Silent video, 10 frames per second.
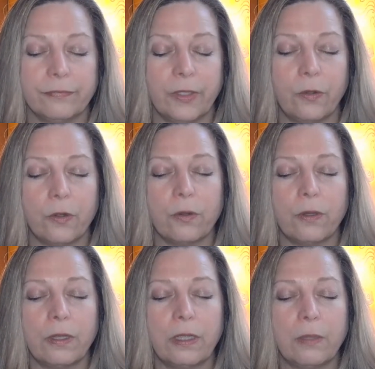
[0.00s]
Or
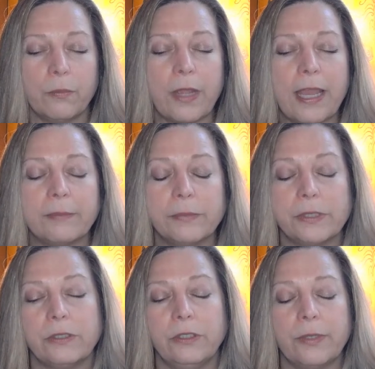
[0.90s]

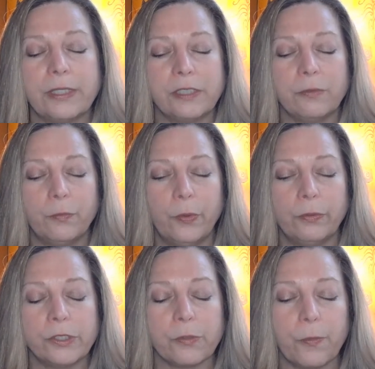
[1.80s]
perhaps you had some
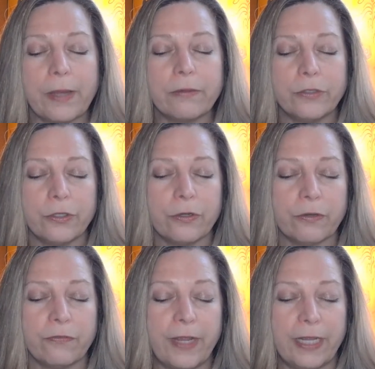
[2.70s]
wounds around
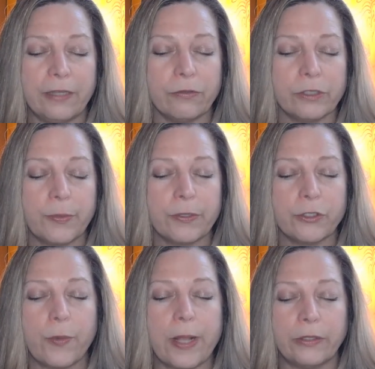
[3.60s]
your faith or
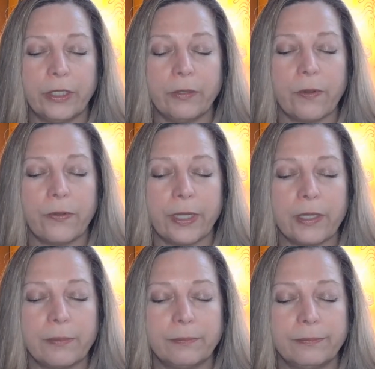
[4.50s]
spirituality growing up.